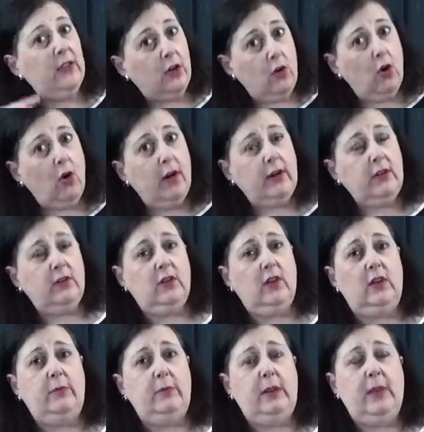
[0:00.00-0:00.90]
the cork is
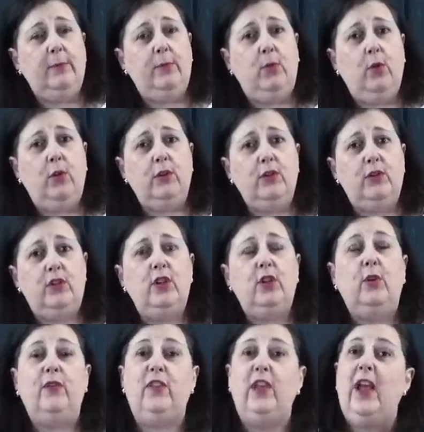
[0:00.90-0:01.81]
going to be important
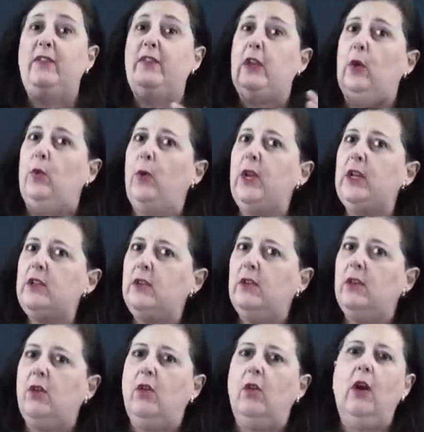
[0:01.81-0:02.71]
too. If you have the
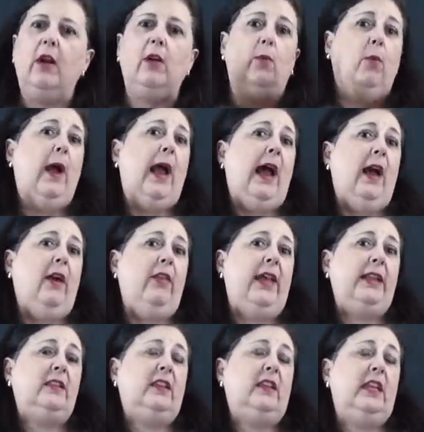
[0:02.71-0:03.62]
original cork, wow,
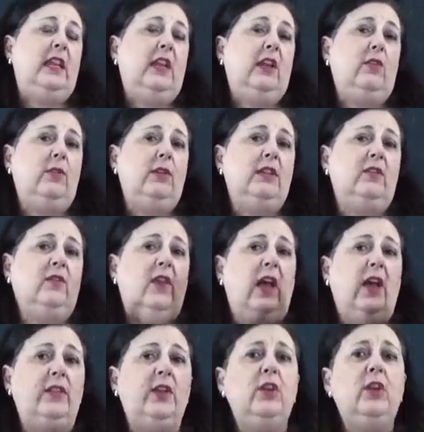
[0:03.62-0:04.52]
that's going to increase
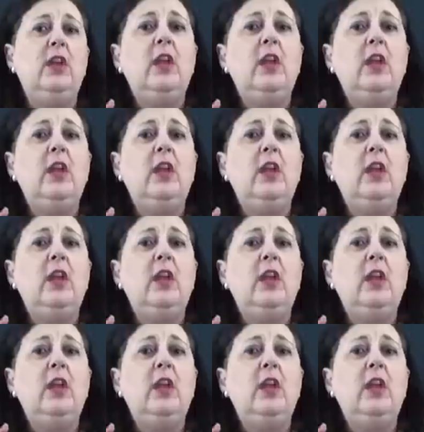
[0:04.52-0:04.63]
value.